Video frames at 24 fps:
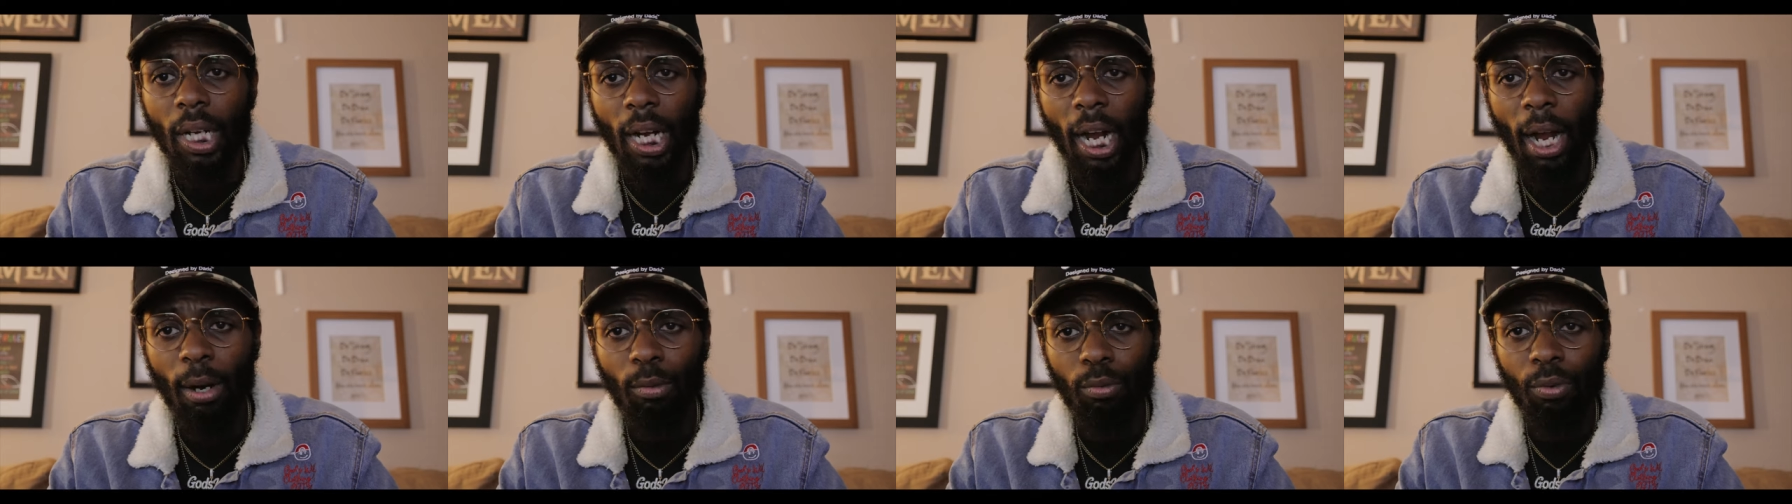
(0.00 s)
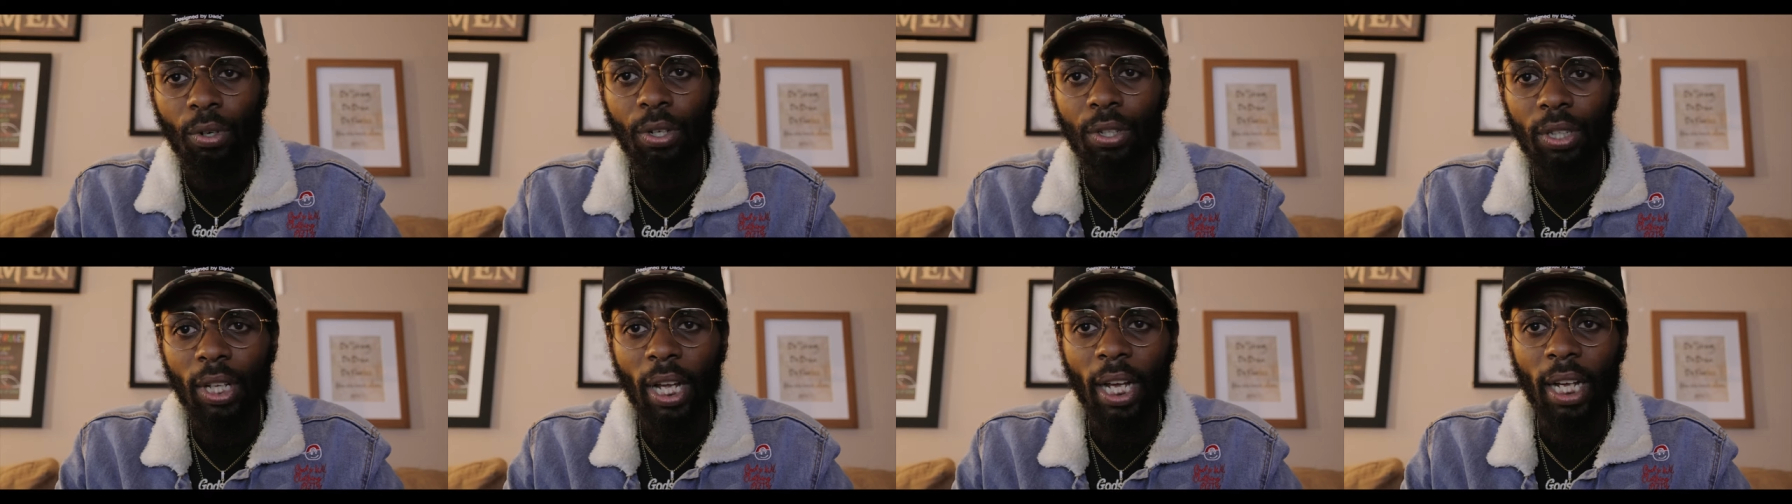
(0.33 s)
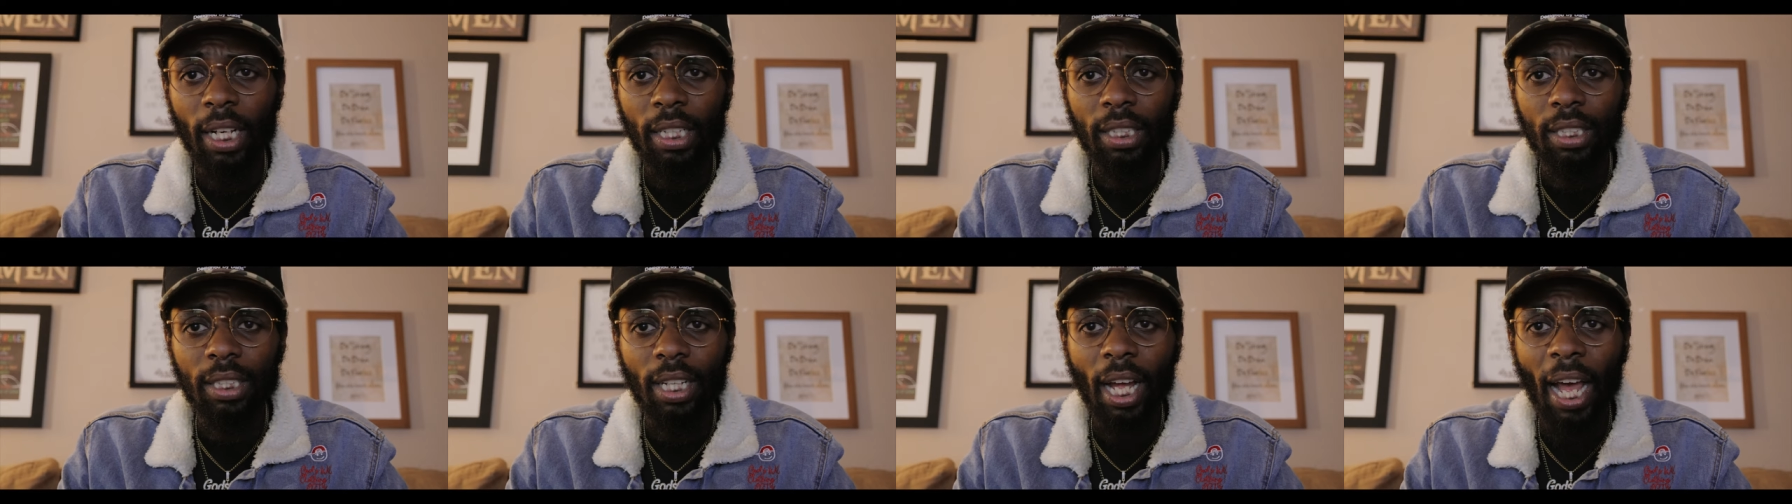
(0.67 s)
I
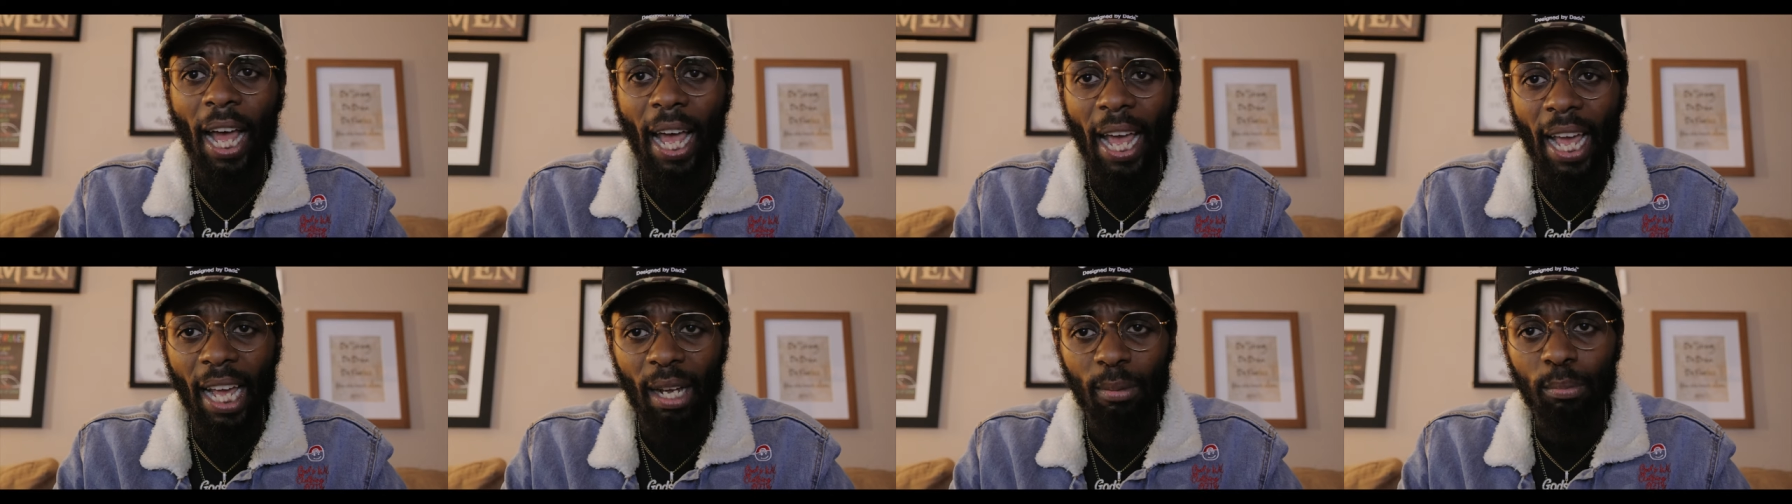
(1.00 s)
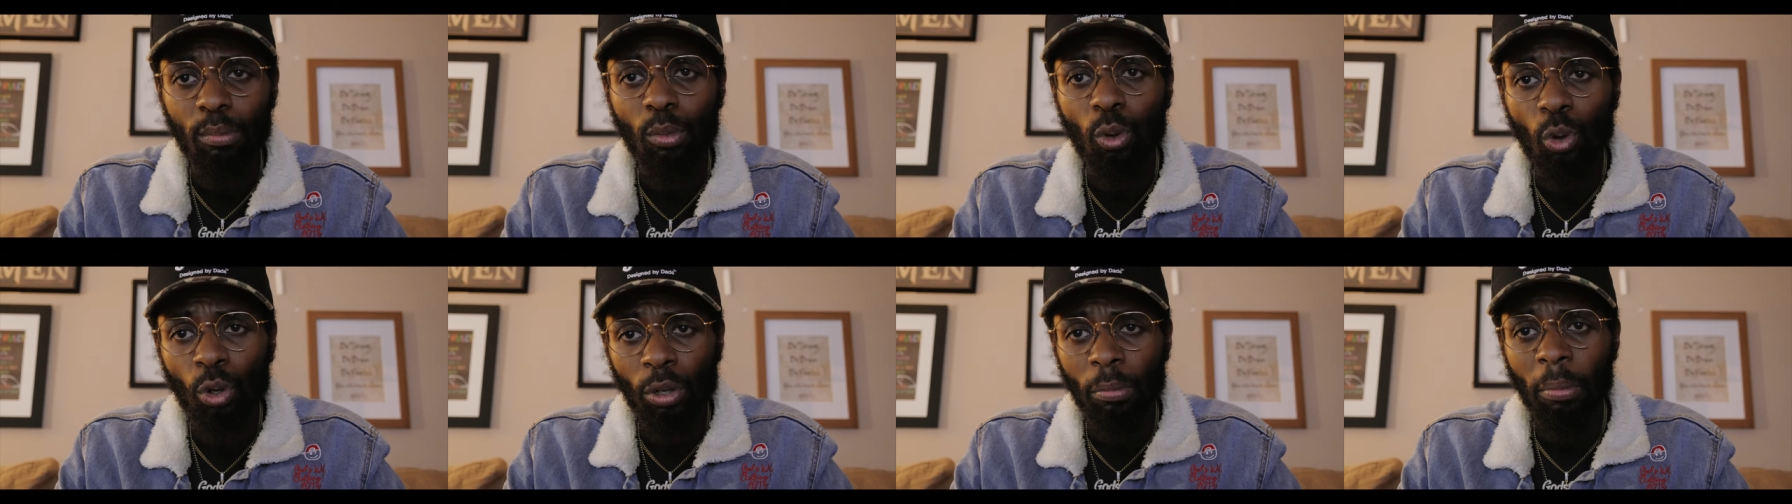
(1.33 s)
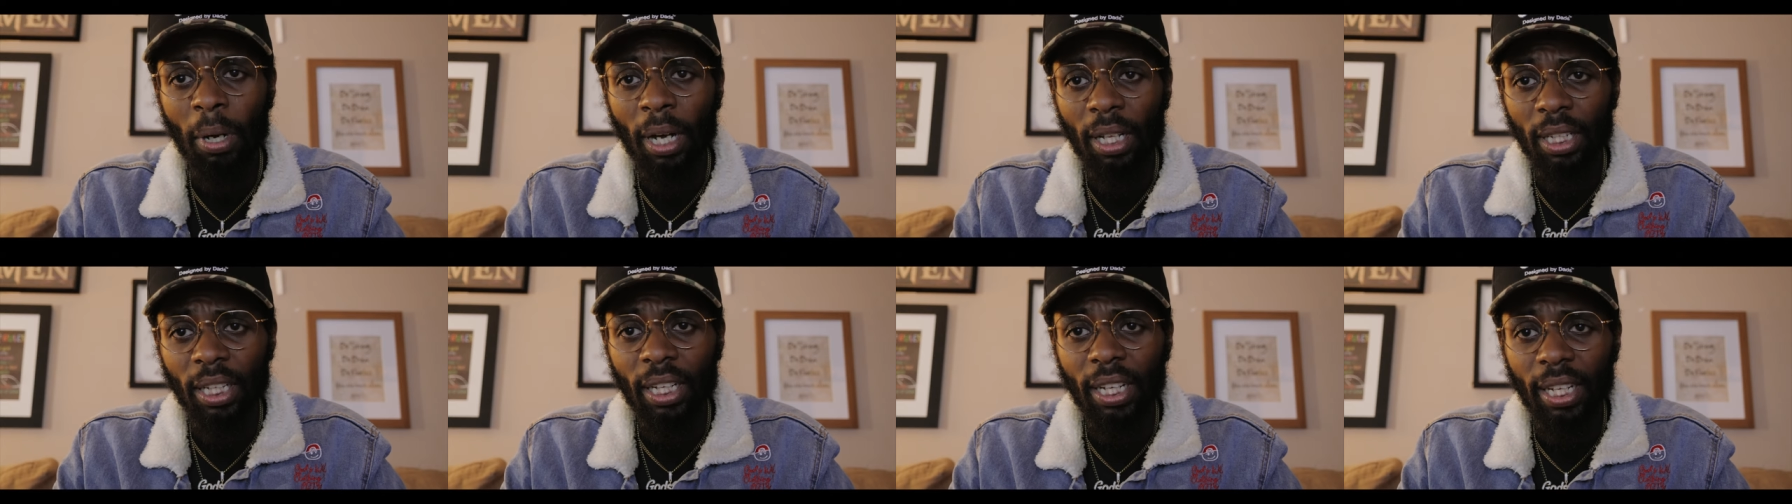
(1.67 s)
realized I had more in
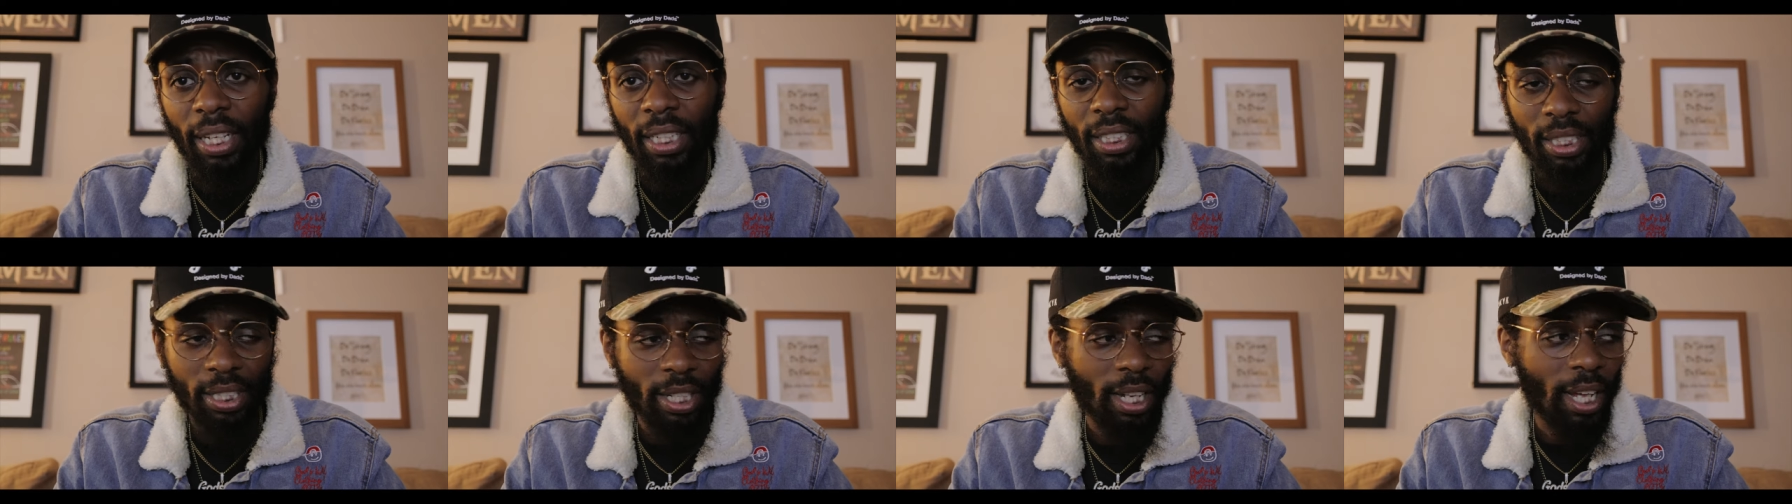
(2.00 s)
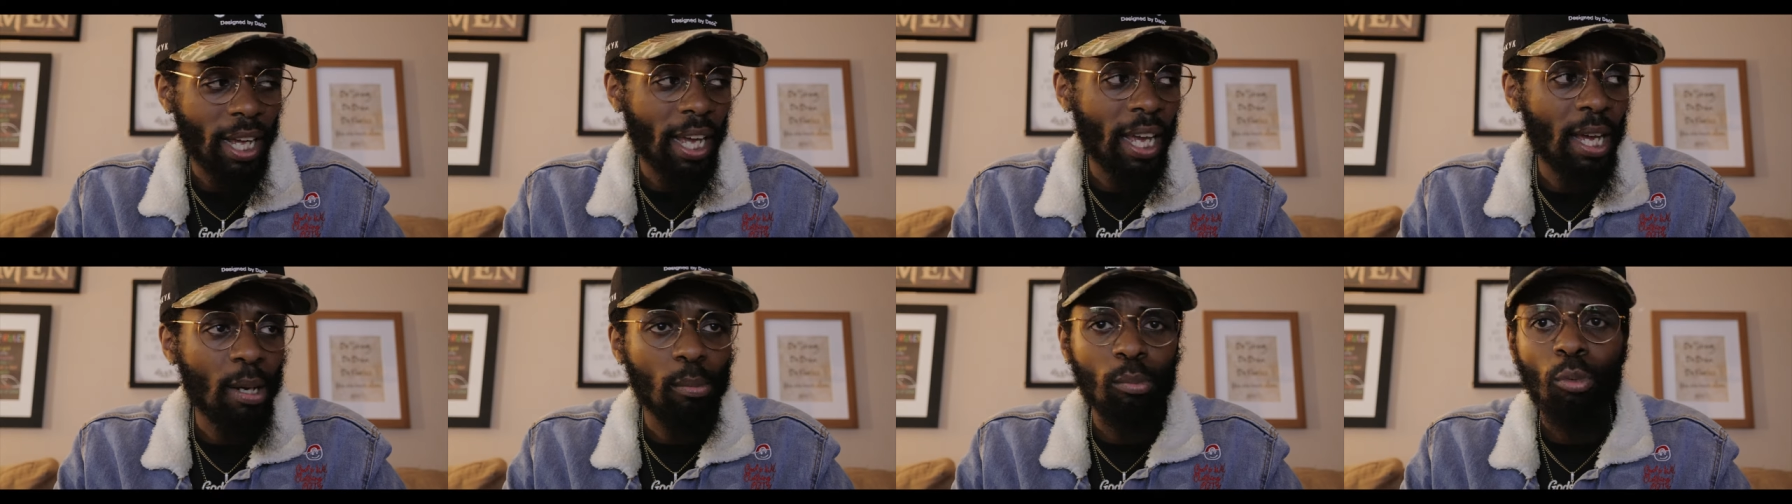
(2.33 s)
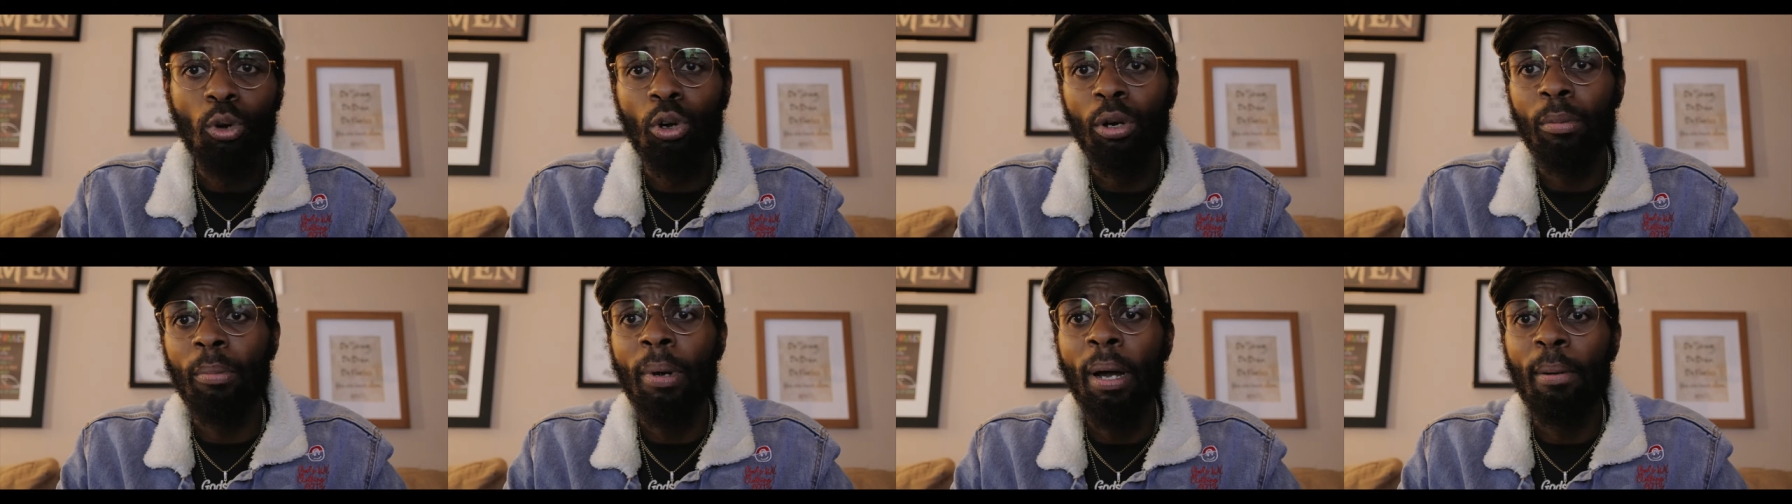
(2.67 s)
my legs and I had
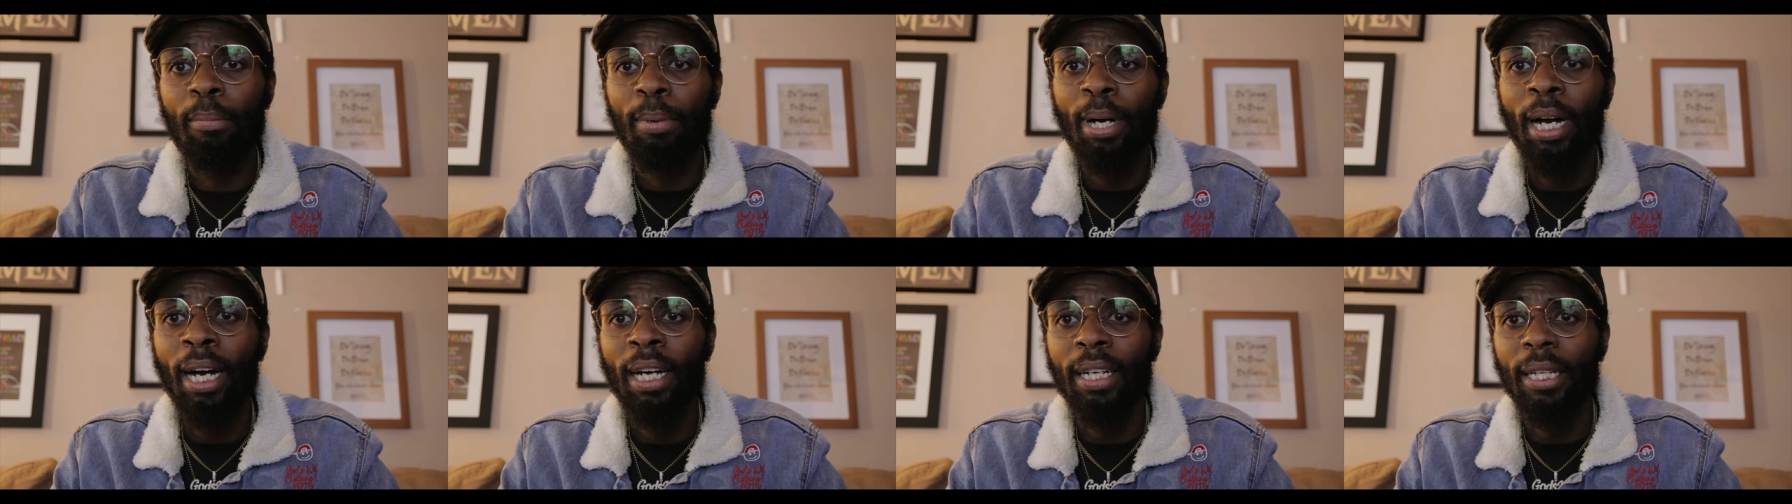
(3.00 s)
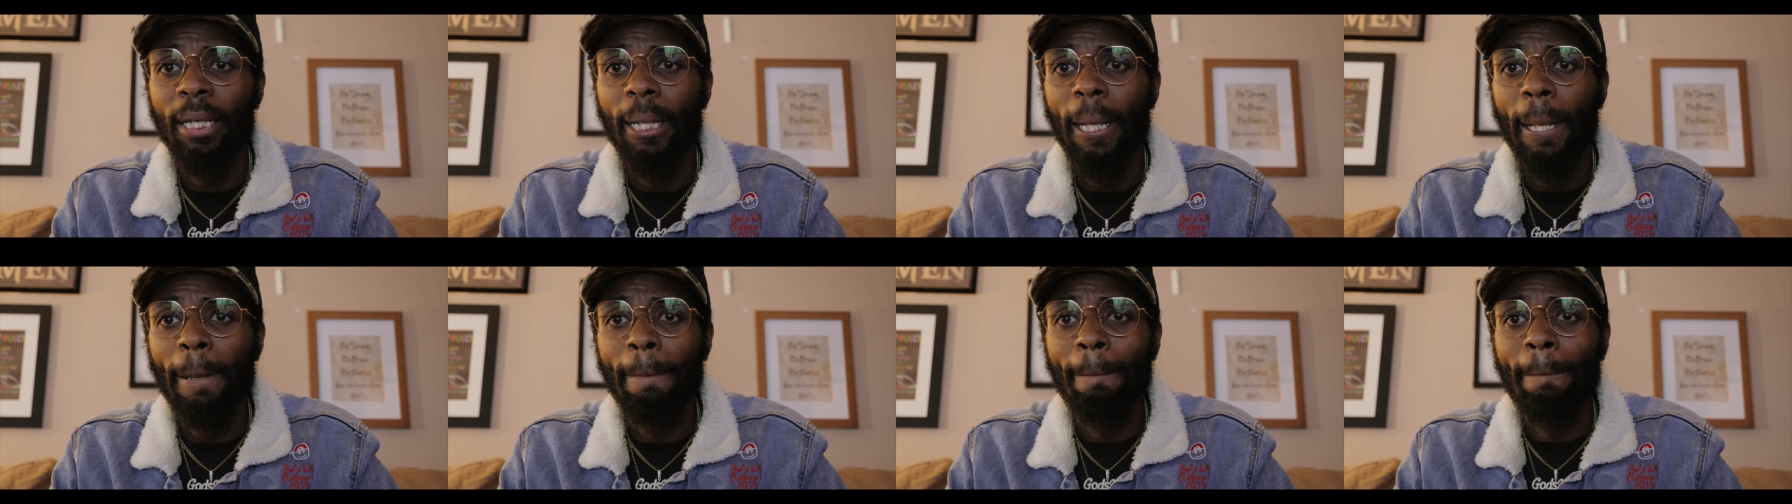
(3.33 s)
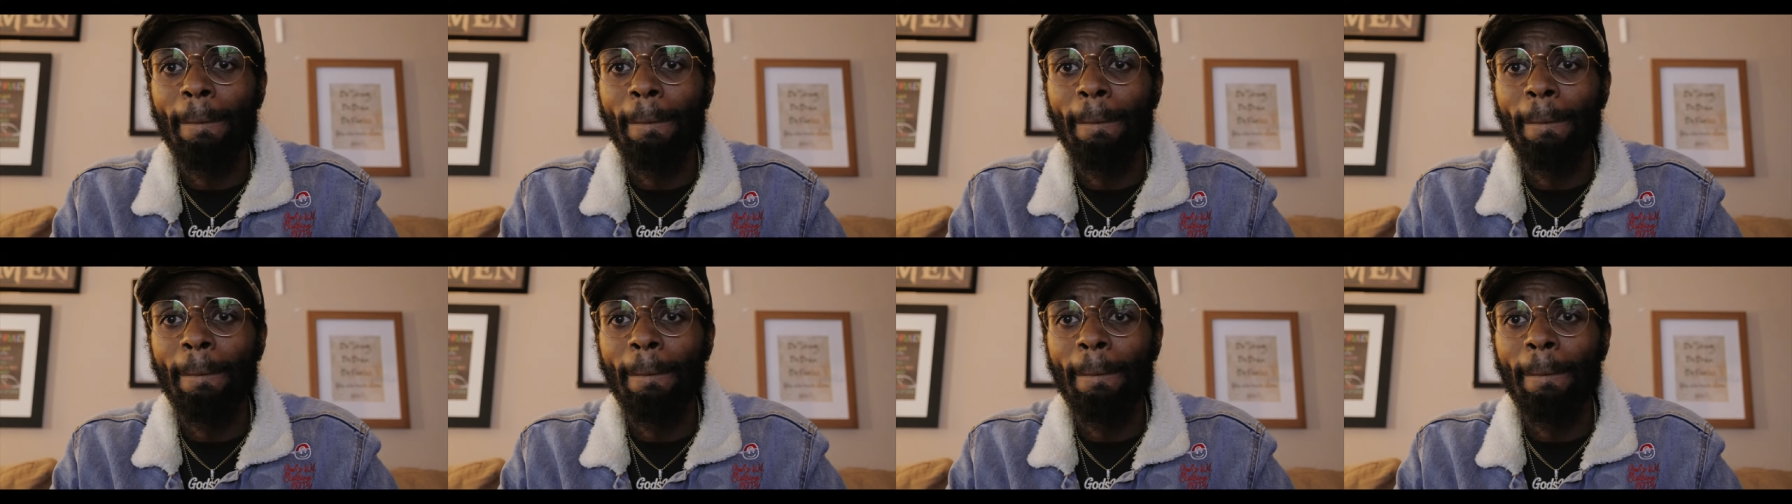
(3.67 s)
more in my body.